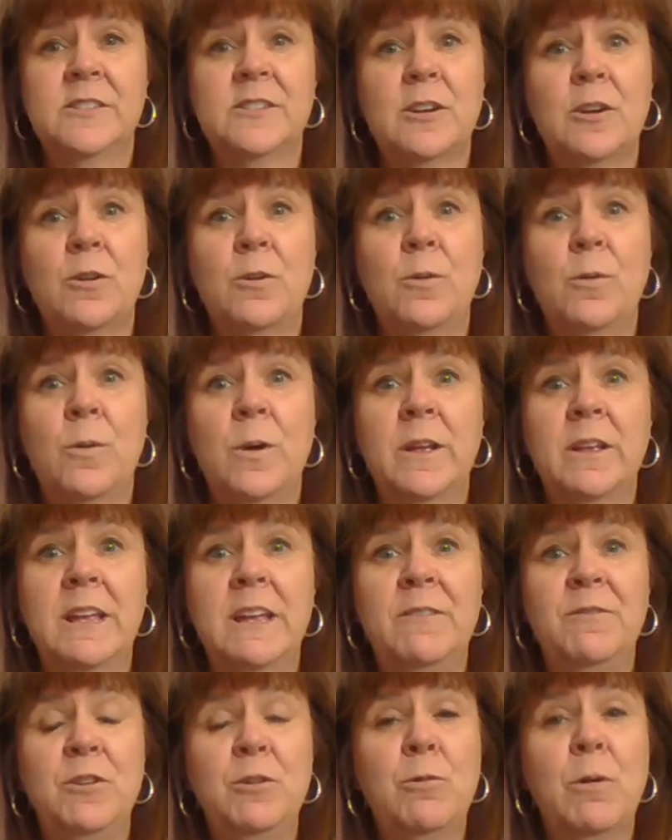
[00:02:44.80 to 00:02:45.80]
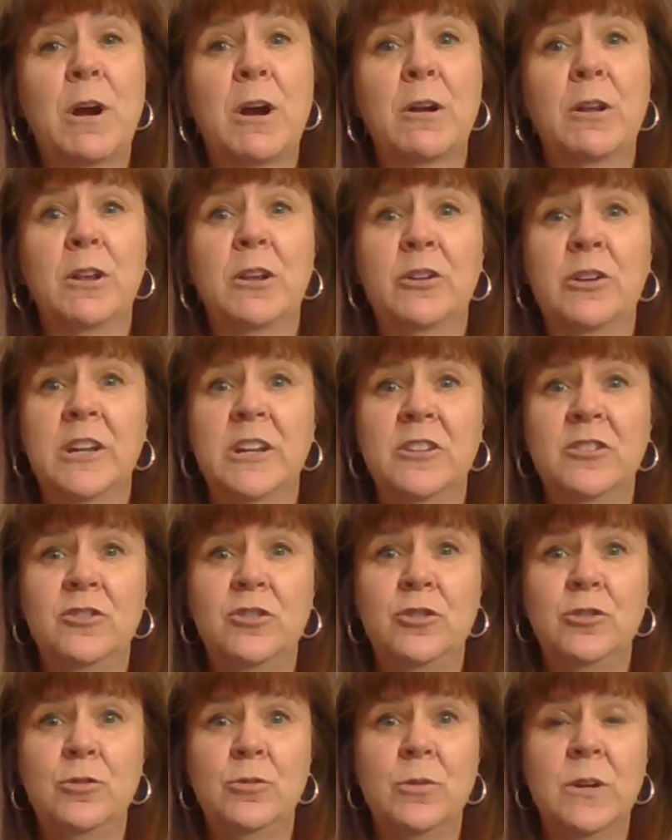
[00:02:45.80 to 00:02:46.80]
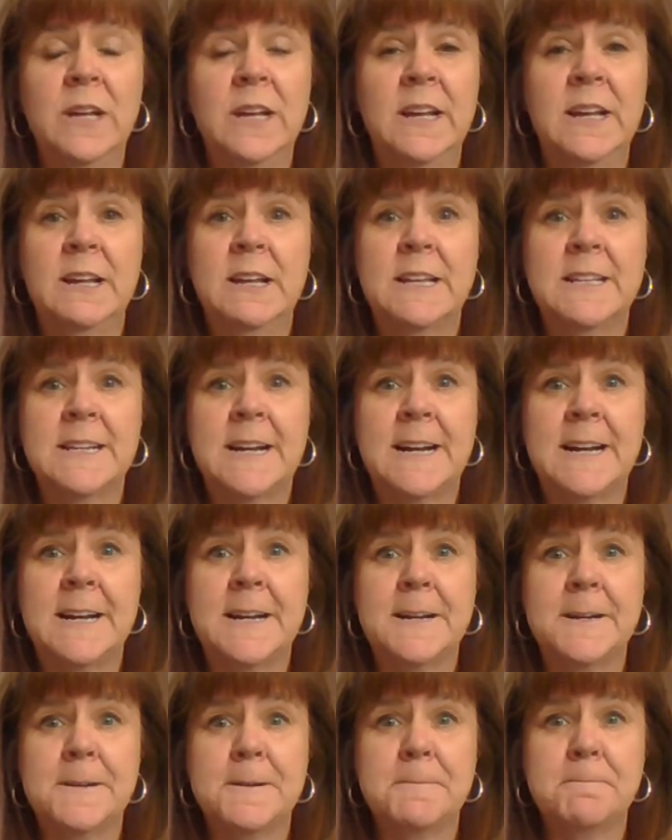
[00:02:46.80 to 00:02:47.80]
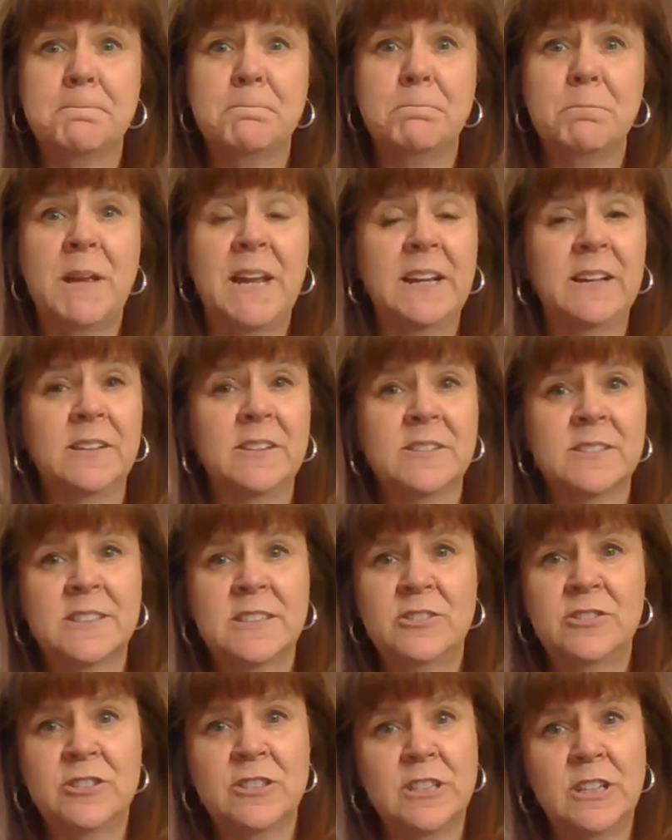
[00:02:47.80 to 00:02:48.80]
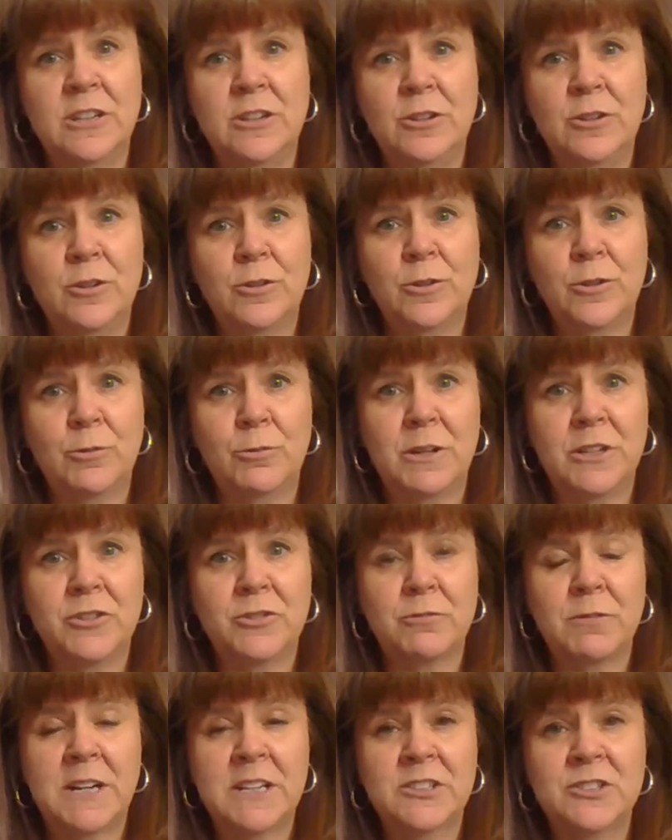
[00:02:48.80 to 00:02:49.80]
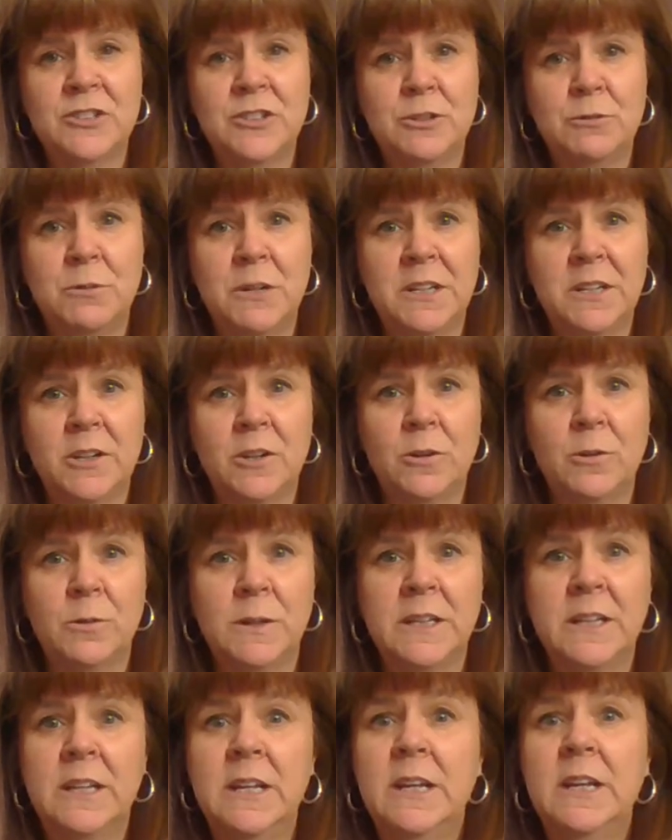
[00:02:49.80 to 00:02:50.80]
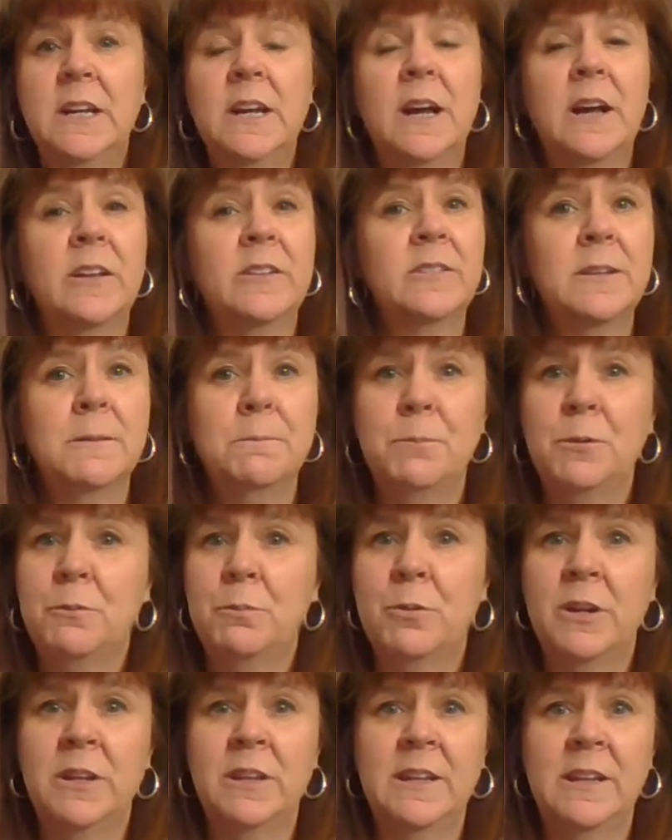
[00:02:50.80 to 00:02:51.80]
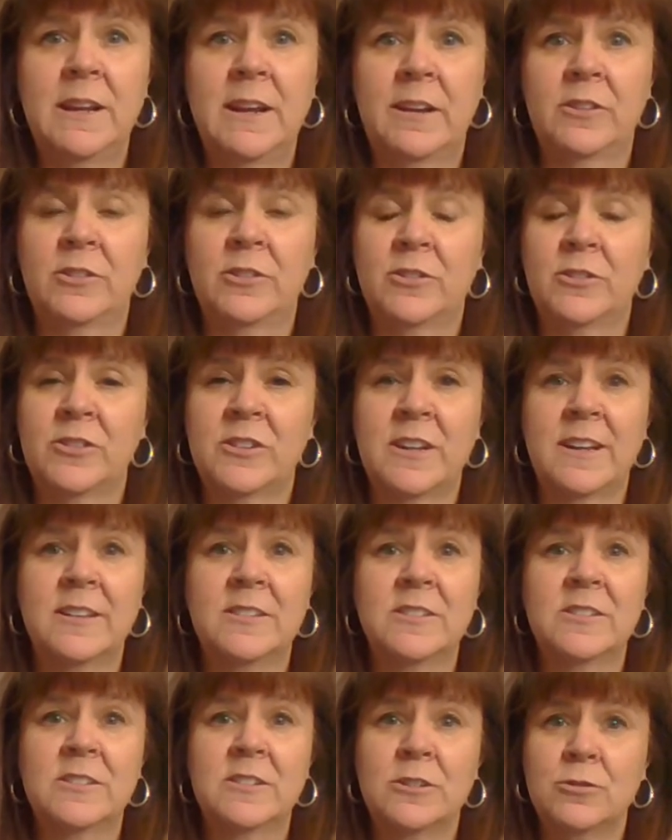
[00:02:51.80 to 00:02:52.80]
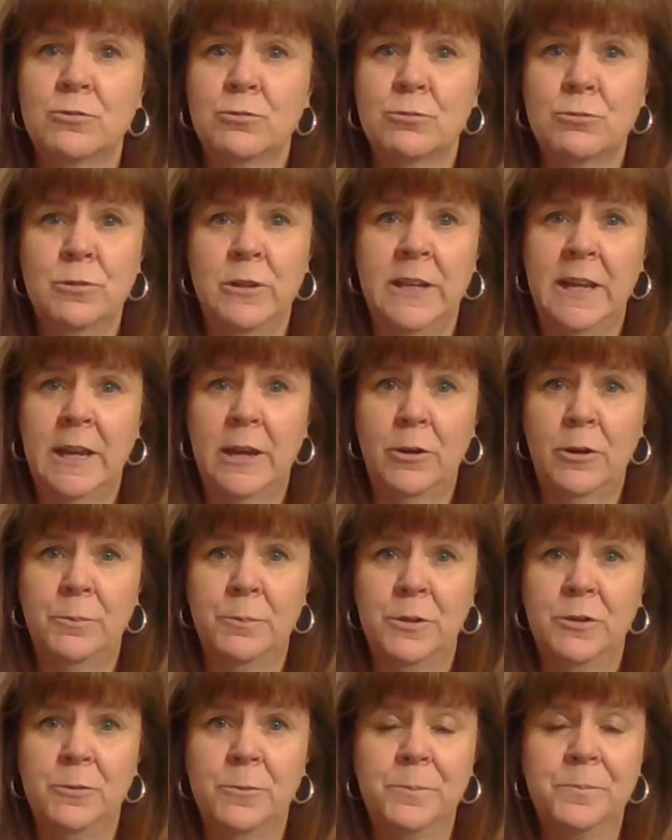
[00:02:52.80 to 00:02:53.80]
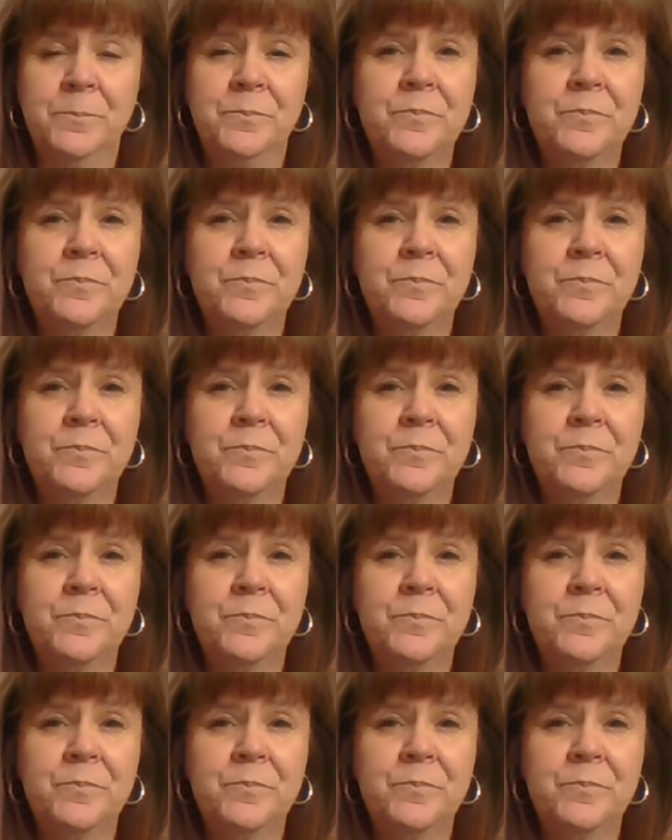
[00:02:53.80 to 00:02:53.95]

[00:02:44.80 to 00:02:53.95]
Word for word: So if you are looking to uh, make a decision and you don't know what direction you want to go in, a simple breathing exercise can truly help you.